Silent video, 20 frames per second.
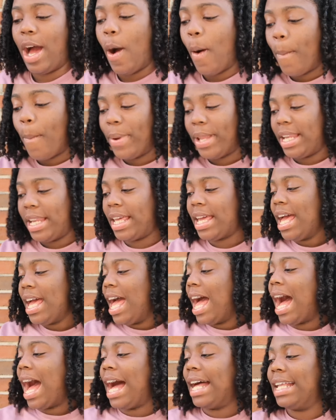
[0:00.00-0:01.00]
open it
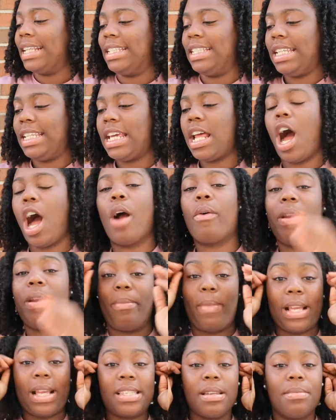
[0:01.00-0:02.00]
i did already
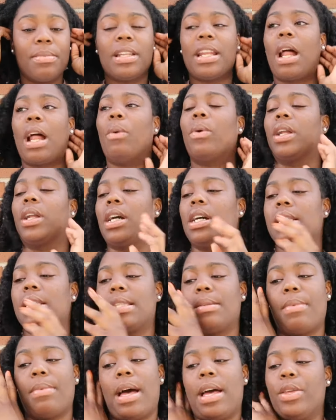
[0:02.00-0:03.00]
make something that i want to
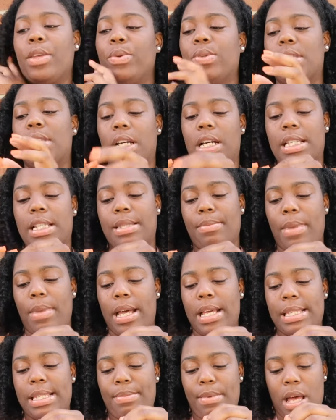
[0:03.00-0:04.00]
customize use to
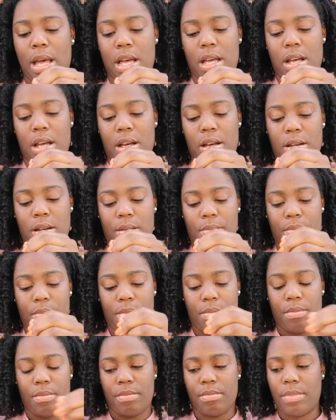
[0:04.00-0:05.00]
customize my
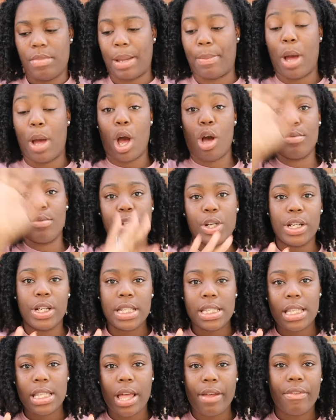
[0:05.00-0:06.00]
um like my home screen and
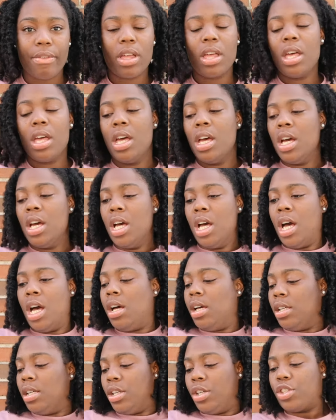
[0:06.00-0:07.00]
stuff
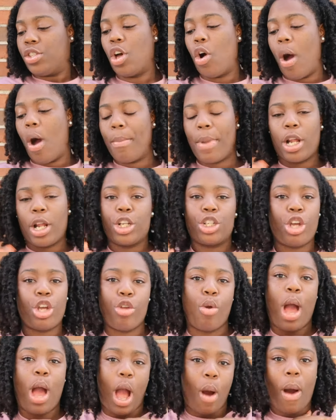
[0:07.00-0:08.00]
so i'm not going to show you
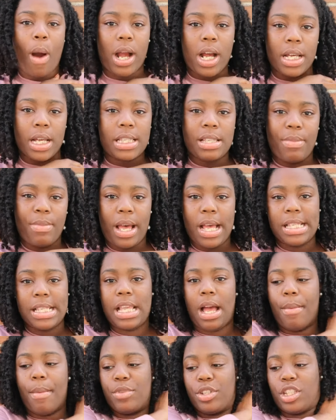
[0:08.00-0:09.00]
how i customize it
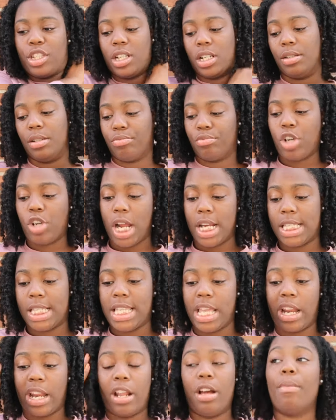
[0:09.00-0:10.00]
i'm just going to try to
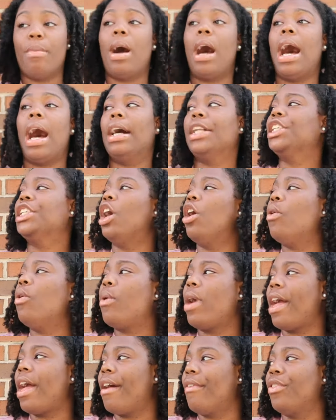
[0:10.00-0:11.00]
set it up i don't
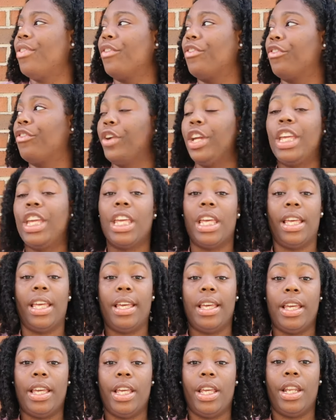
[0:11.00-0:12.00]
have the
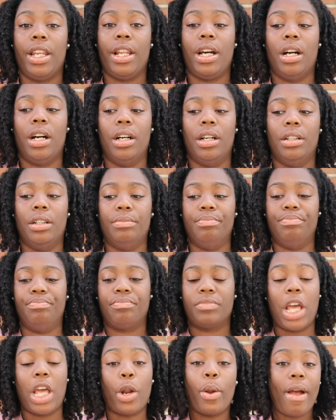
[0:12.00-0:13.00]
freaking um
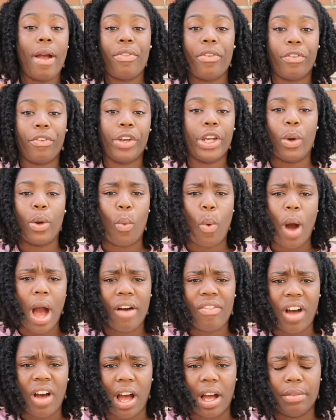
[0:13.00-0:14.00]
i don't have the freaking
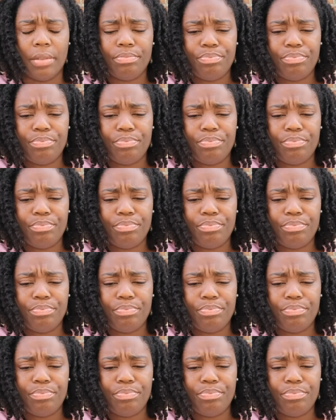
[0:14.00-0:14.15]
wi-fi